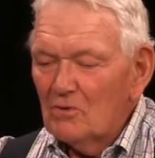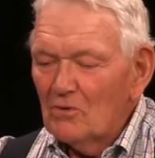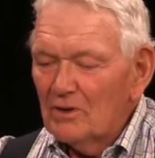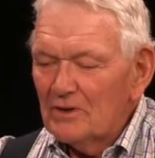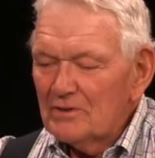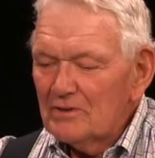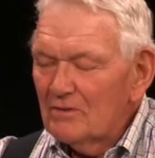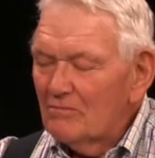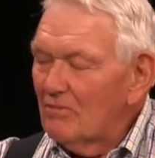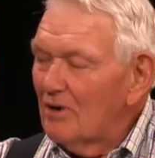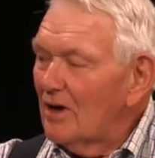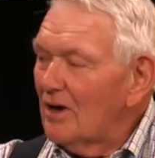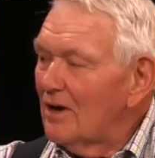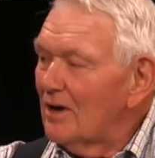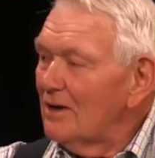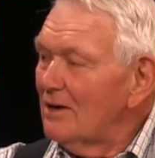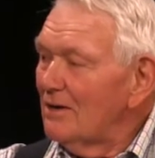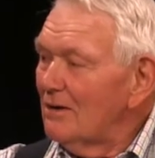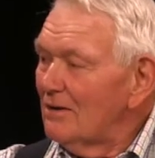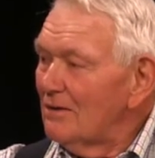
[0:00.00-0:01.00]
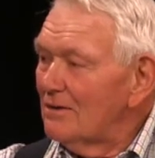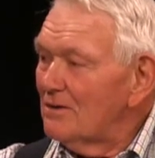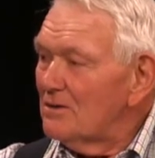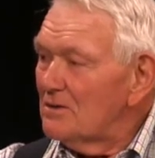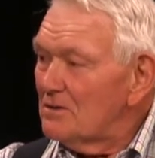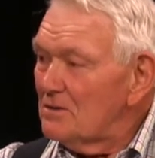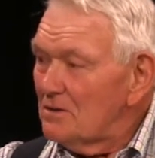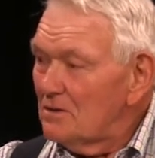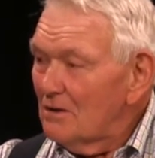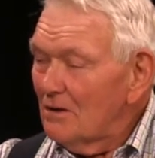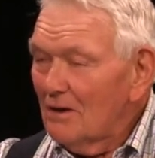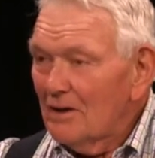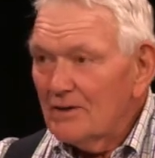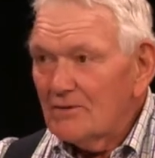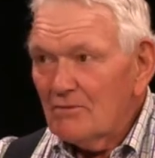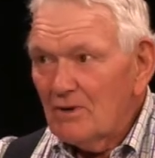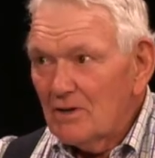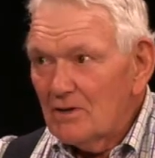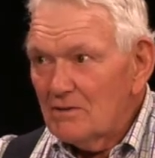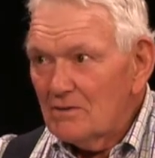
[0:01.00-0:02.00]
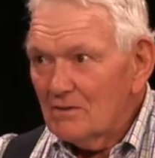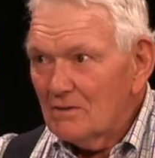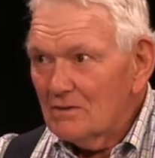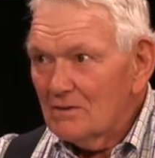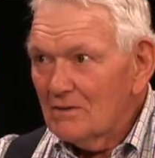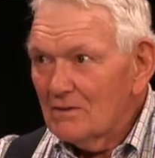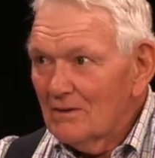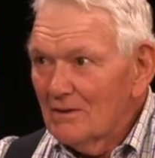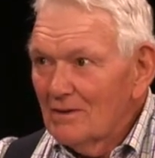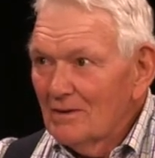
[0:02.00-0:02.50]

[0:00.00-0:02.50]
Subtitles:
US of A is hydrangeas.